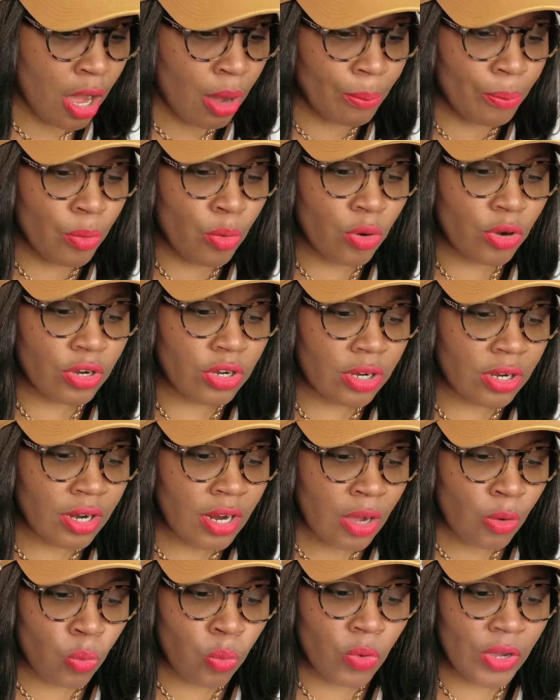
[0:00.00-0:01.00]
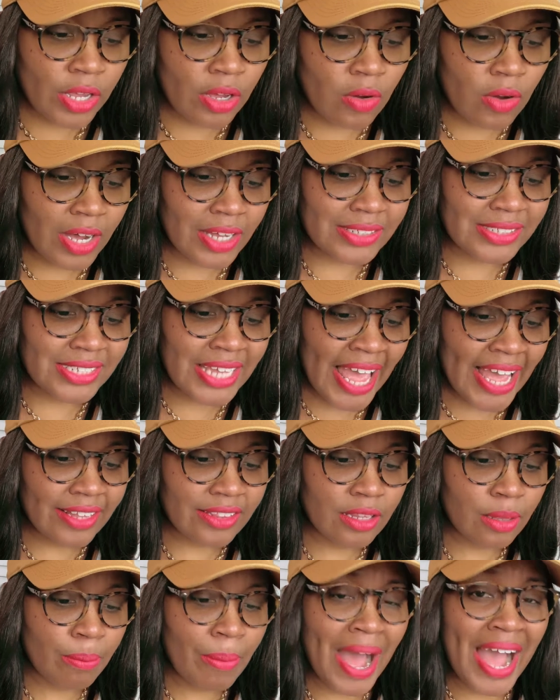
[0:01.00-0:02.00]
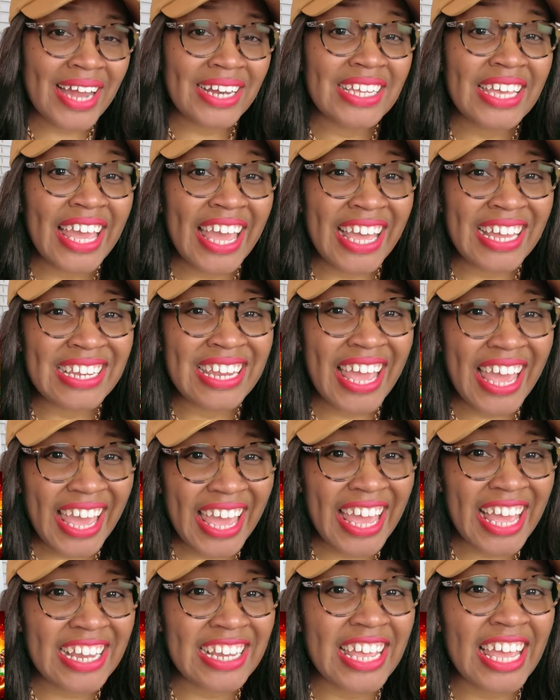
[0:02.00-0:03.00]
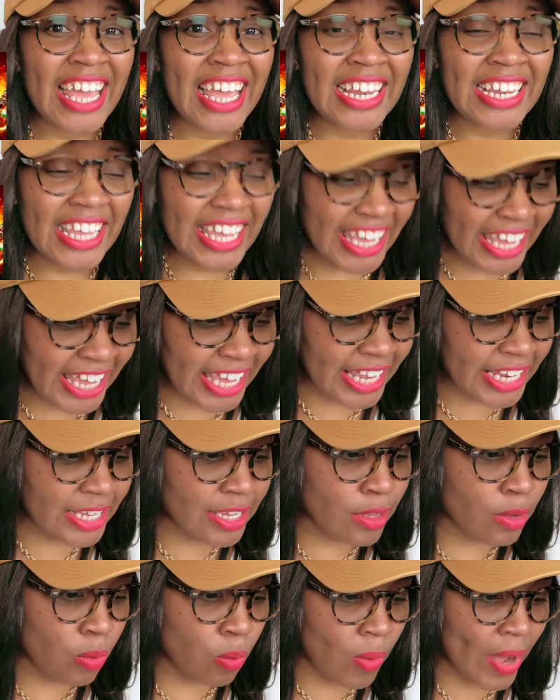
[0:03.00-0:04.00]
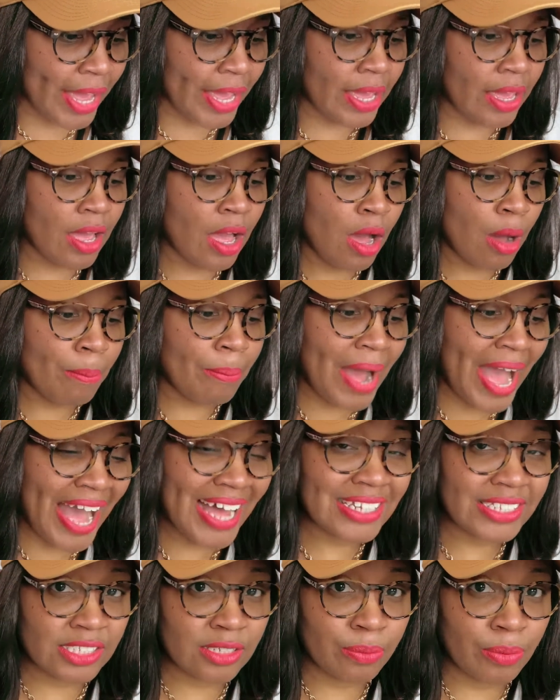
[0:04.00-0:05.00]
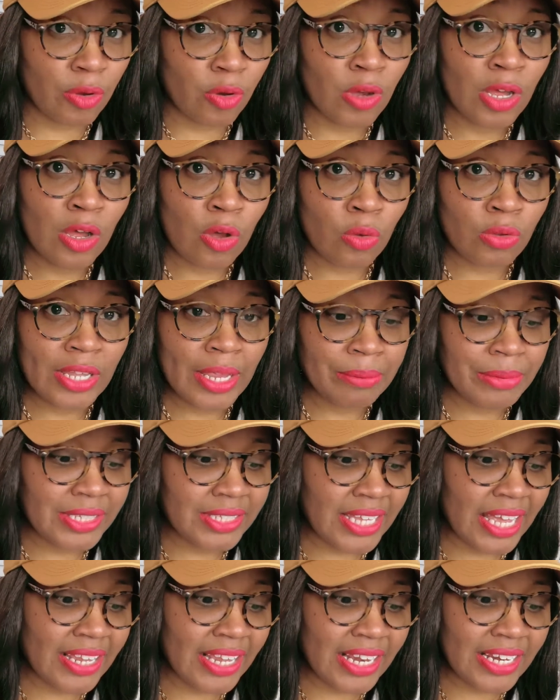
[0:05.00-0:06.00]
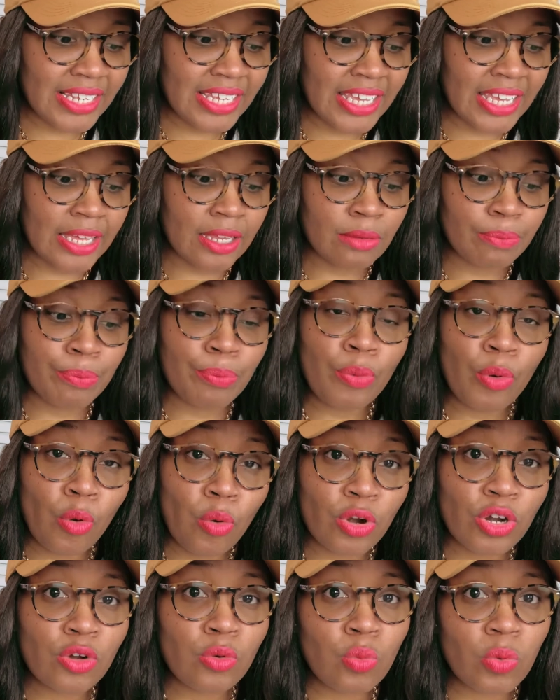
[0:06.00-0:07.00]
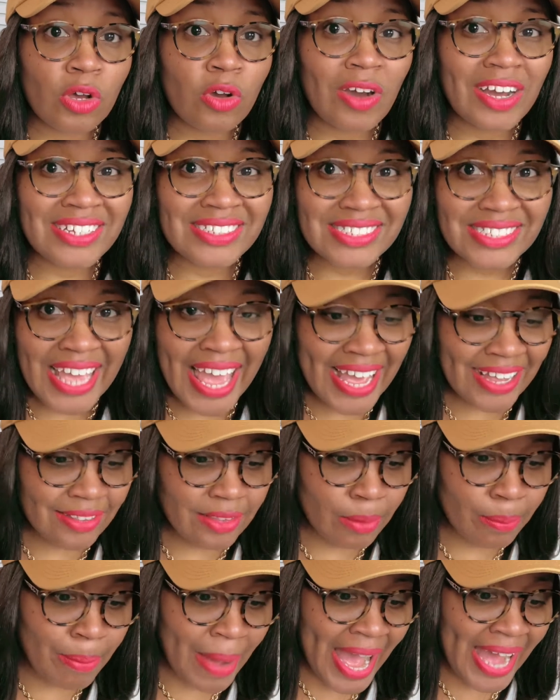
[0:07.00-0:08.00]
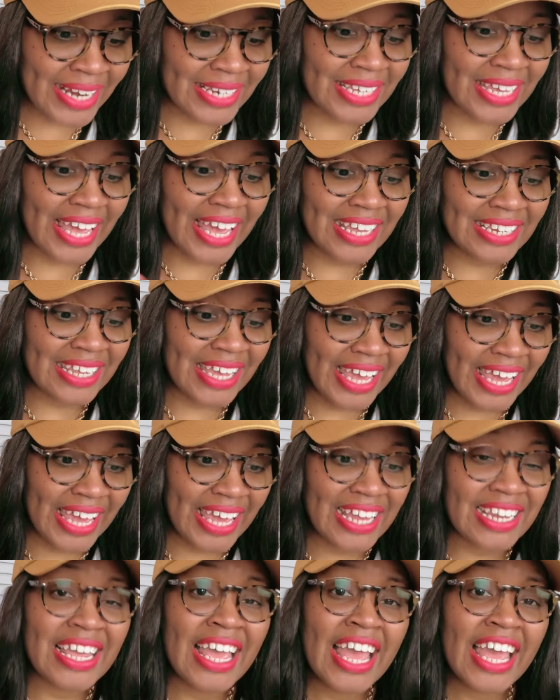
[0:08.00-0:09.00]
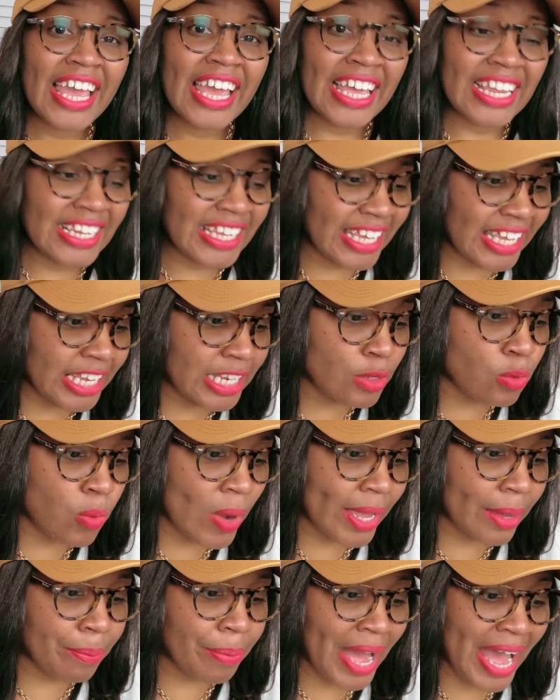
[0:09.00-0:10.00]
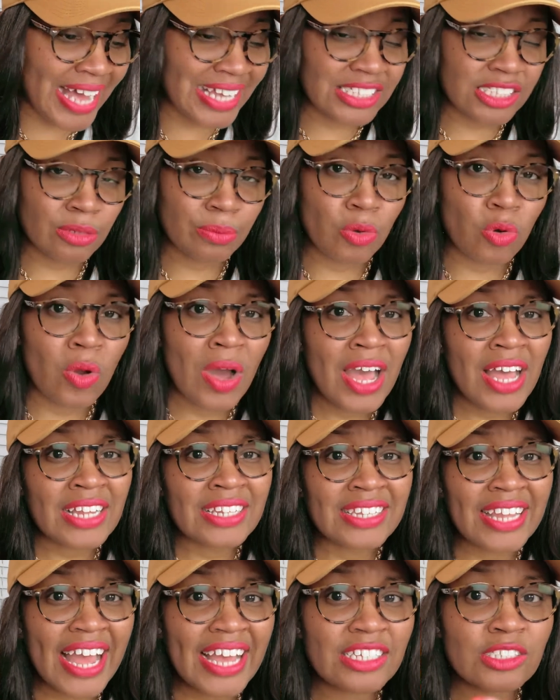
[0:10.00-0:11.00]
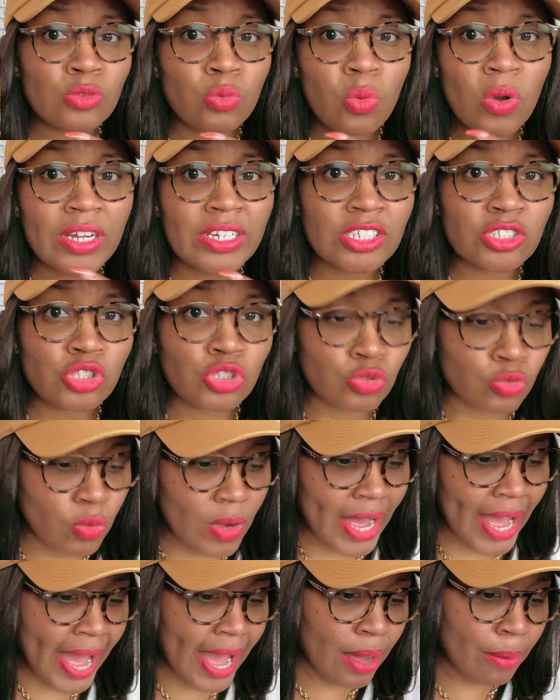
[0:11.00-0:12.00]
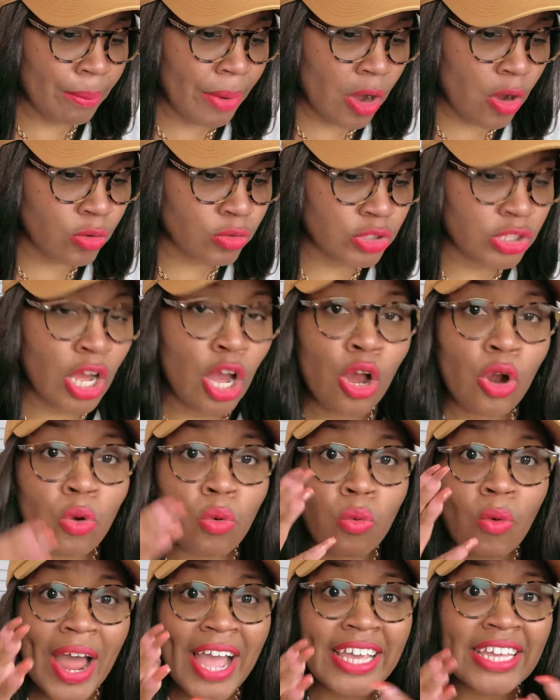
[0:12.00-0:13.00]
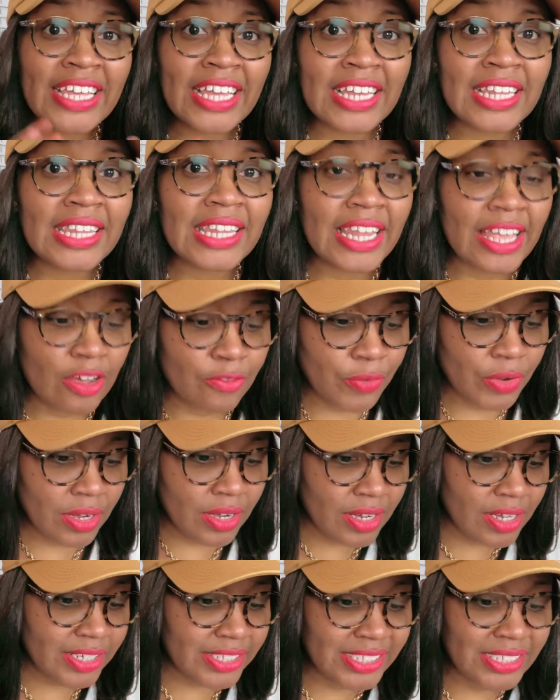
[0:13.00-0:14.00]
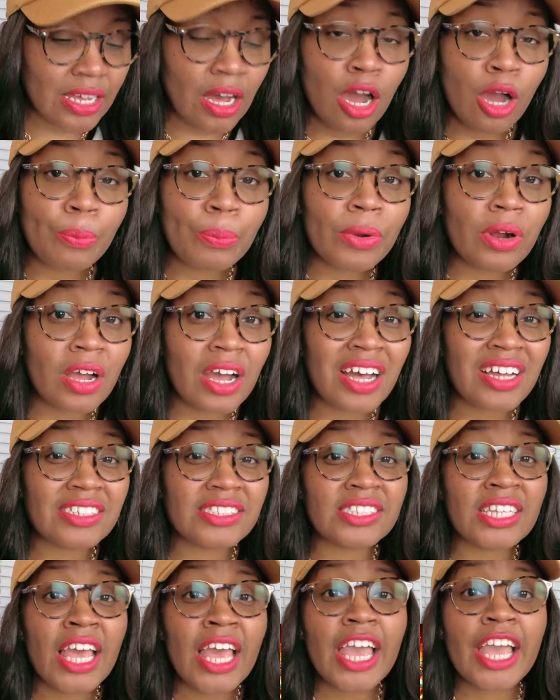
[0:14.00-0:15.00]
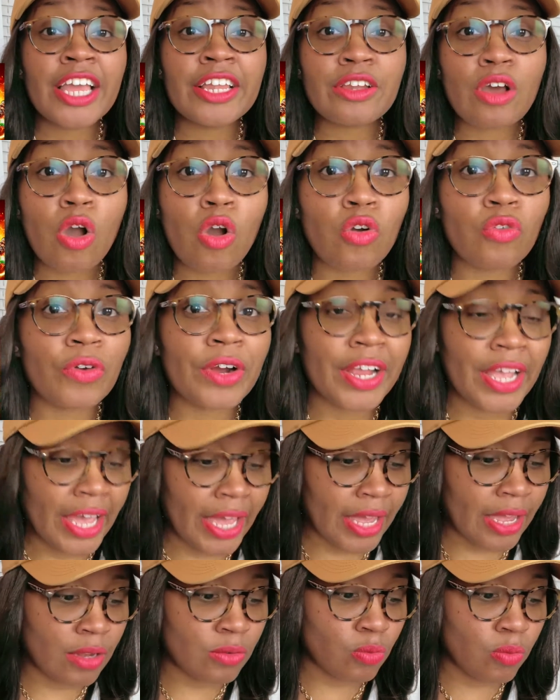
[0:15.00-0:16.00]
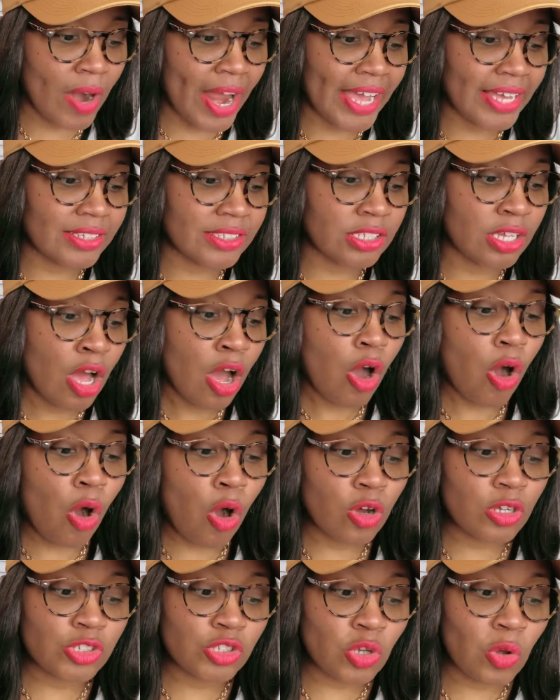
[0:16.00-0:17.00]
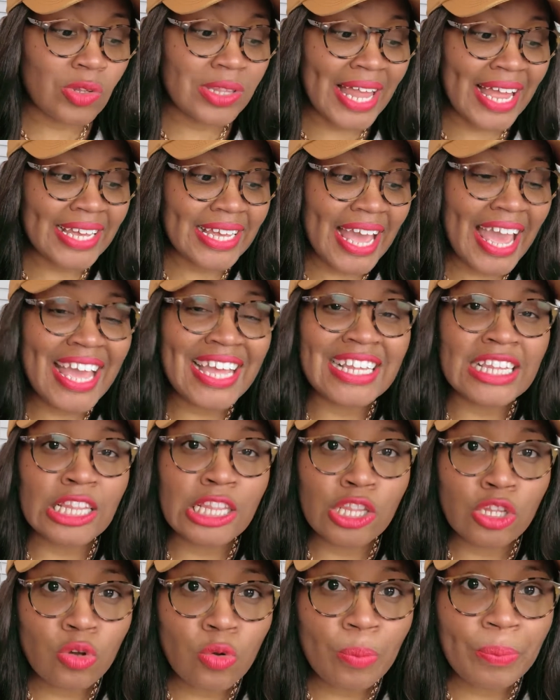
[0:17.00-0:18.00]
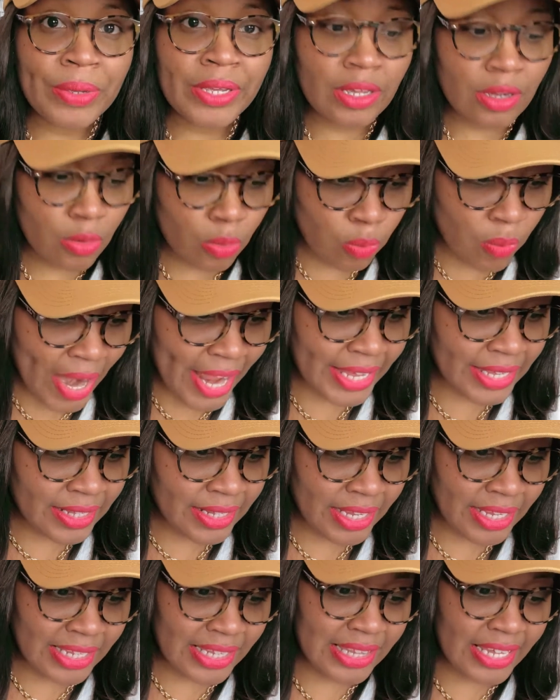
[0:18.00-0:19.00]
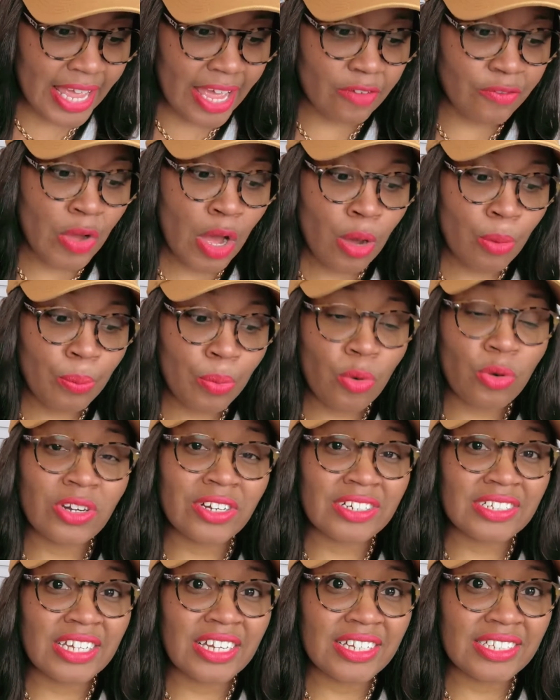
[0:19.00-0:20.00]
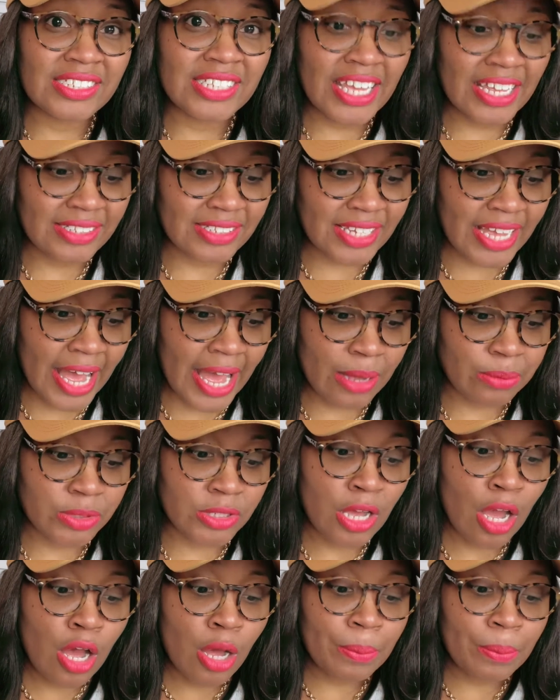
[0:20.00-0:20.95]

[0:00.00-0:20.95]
Porter will attack the body and head in any way possible. Let me say that again. Porter will attack the body and head in any way possible. Nice 1 and 2 combos, right and left hooks, uppercuts, and overhand rights. Also like a looping right and left, Porter does at times.